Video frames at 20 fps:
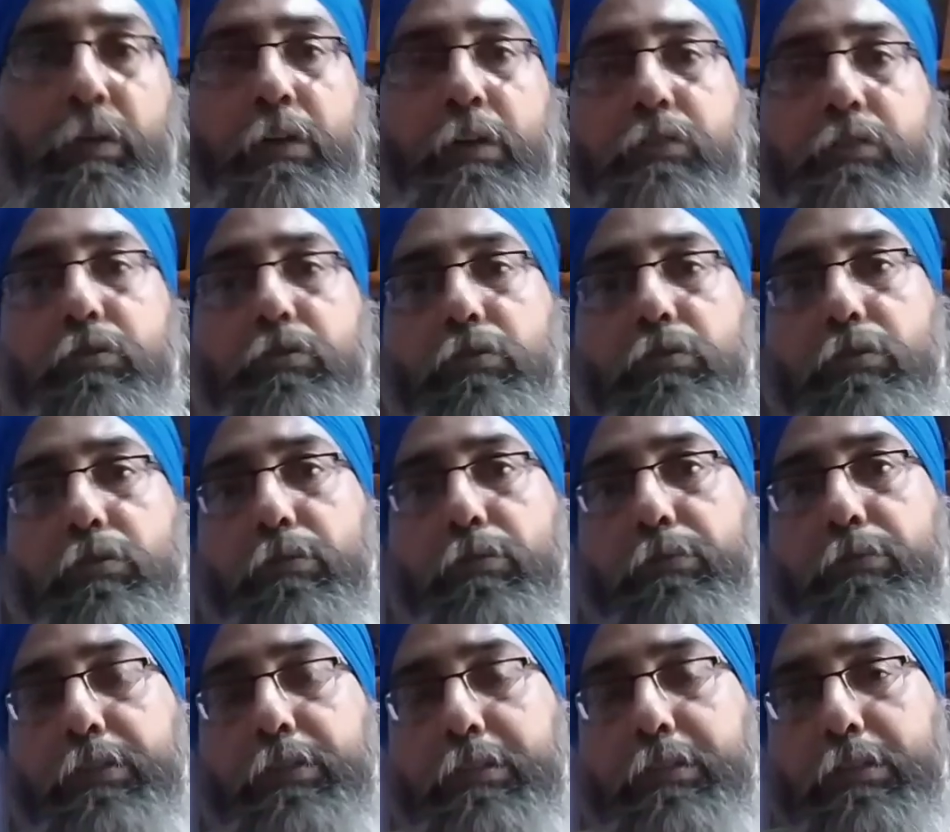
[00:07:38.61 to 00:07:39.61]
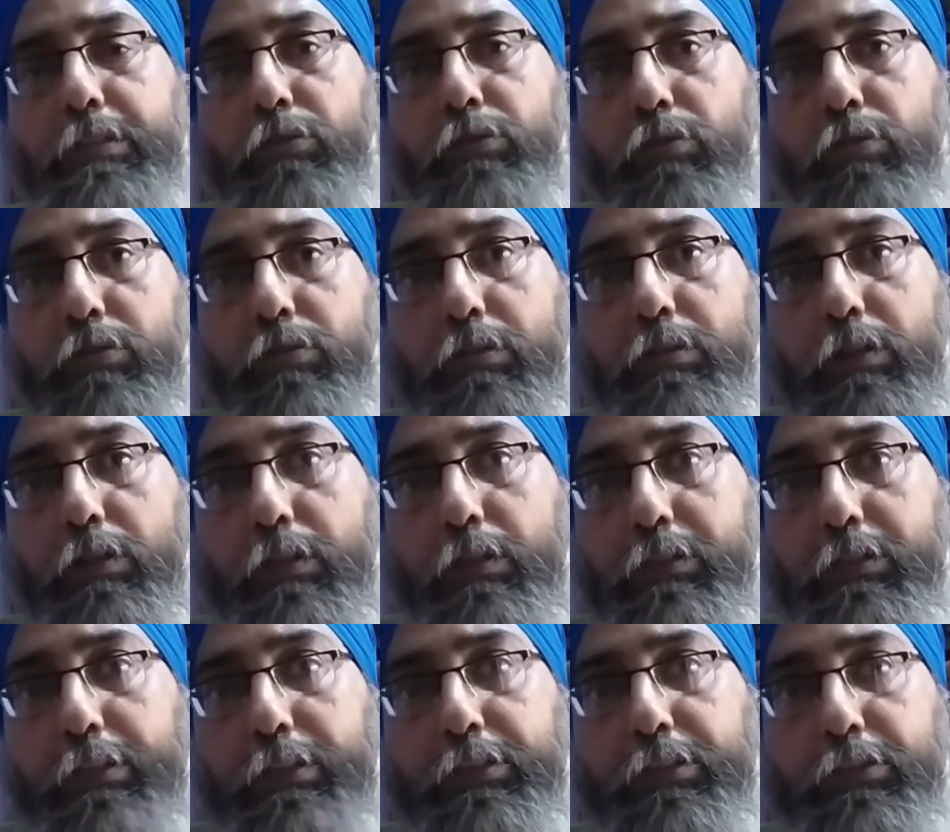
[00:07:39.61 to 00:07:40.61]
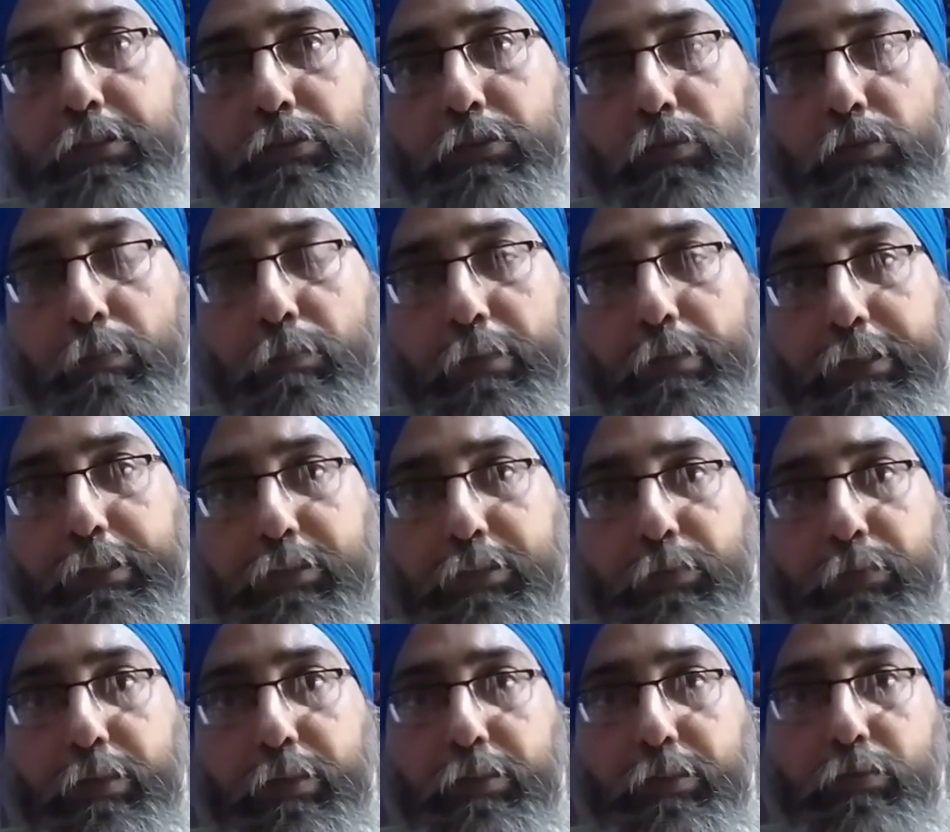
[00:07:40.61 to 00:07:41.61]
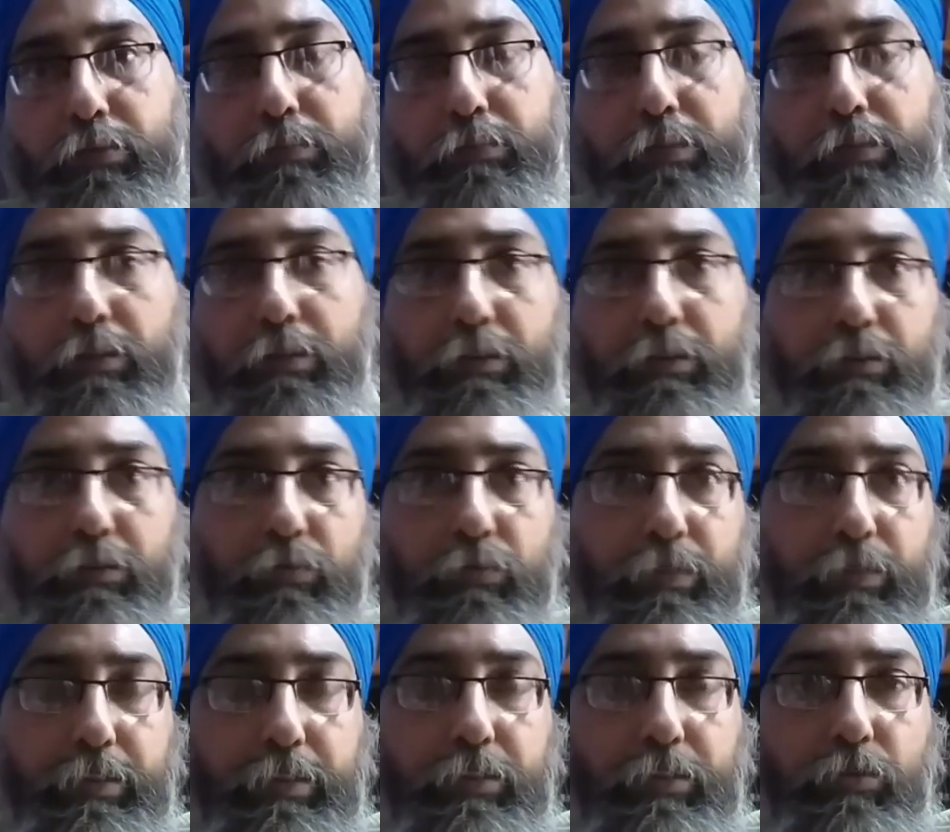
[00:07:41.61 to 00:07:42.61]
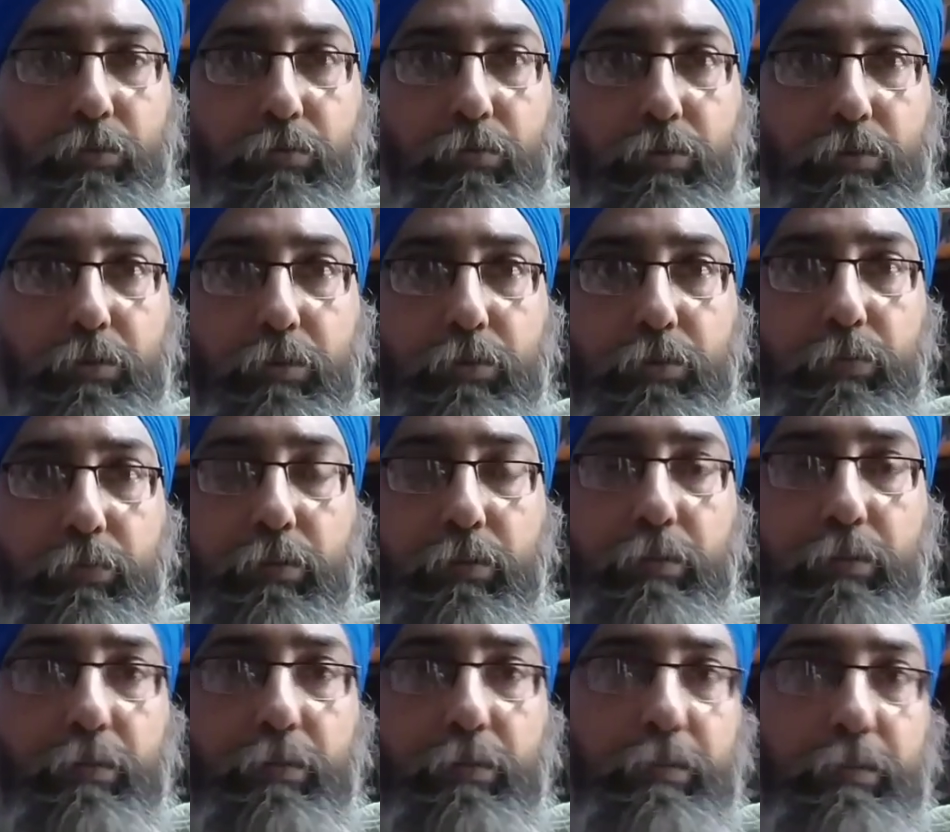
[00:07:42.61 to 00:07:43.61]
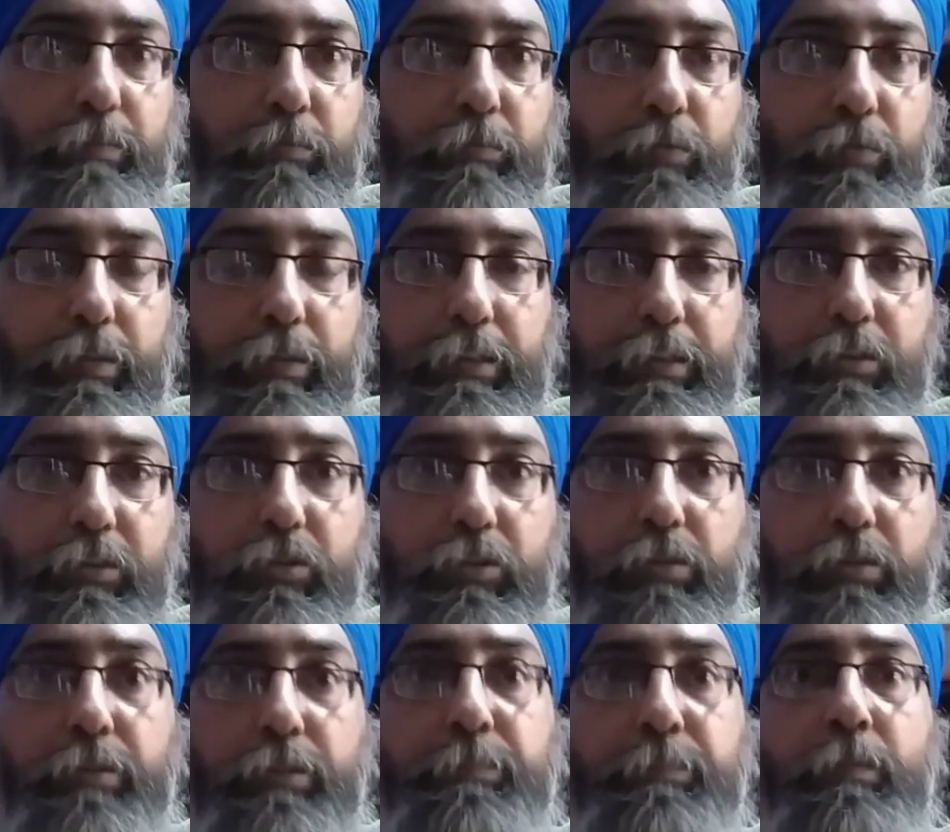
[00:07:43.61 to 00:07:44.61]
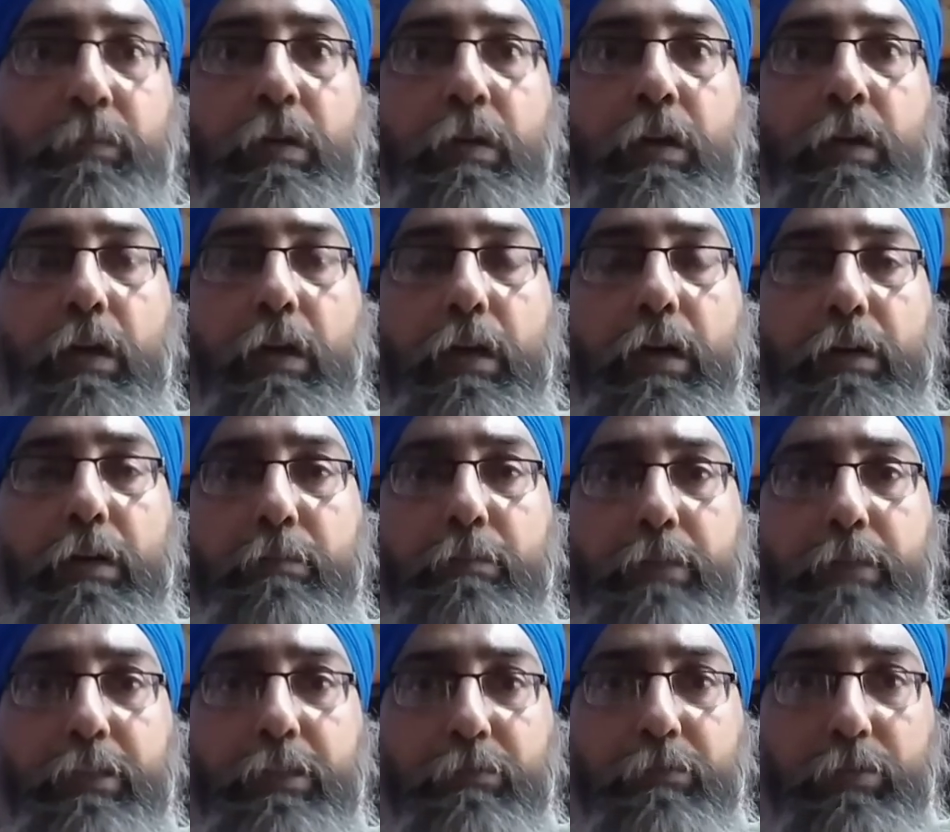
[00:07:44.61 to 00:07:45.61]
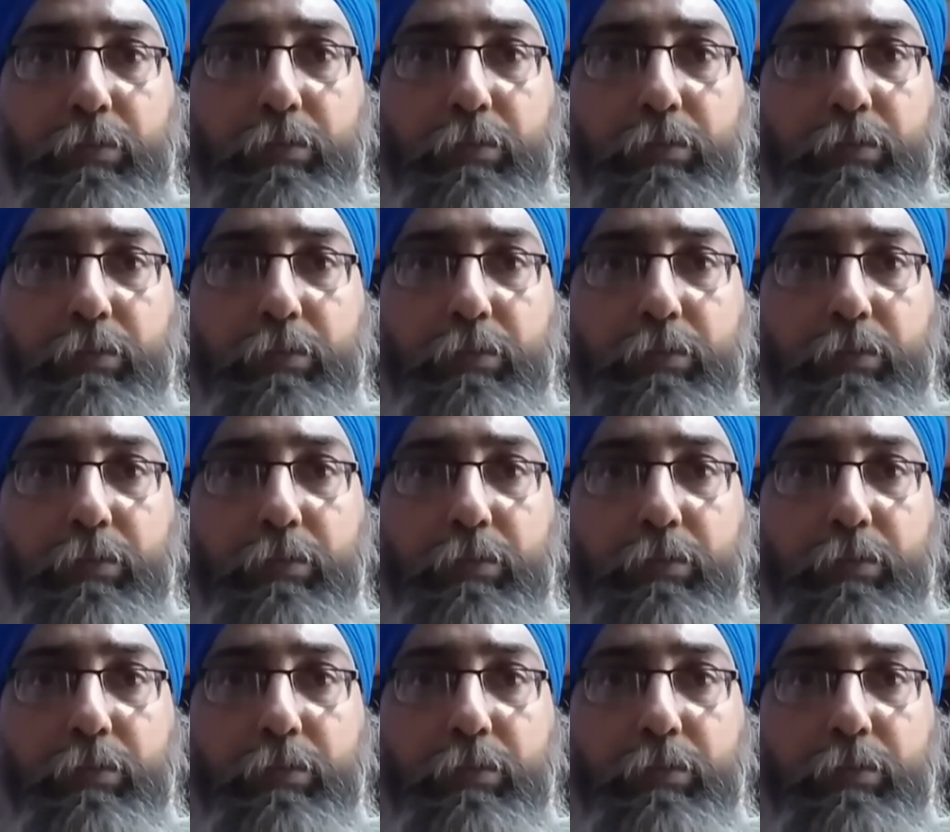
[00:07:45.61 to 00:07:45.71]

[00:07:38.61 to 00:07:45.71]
So we see those escalation took place where 20 soldiers were brutally injured, and many